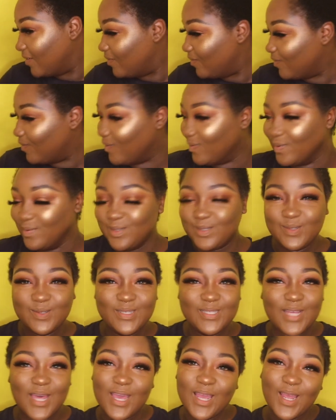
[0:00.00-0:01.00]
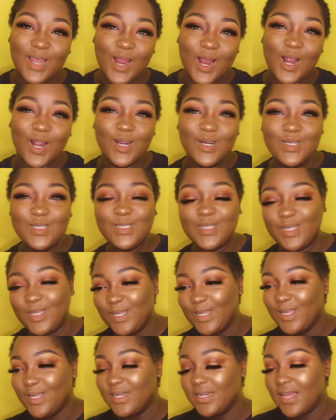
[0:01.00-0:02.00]
oh, she taking care of her
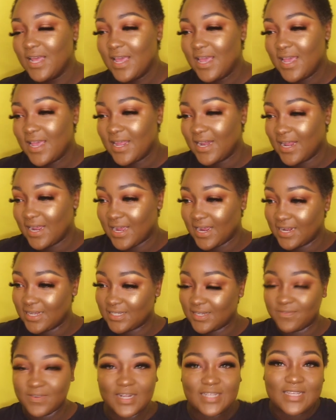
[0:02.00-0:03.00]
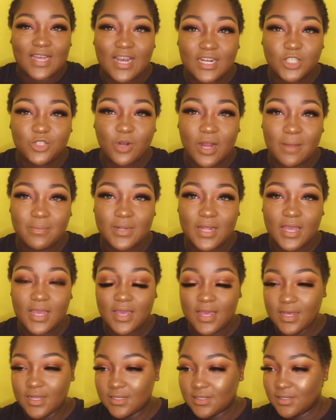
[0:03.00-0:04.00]
skin and that kind of stuff, and that's how I trap
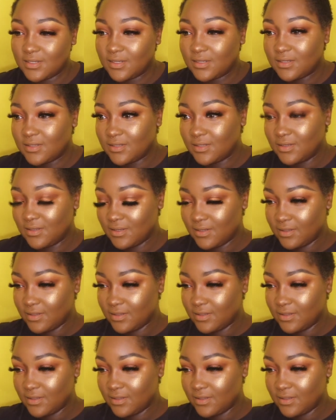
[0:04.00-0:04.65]
their asses.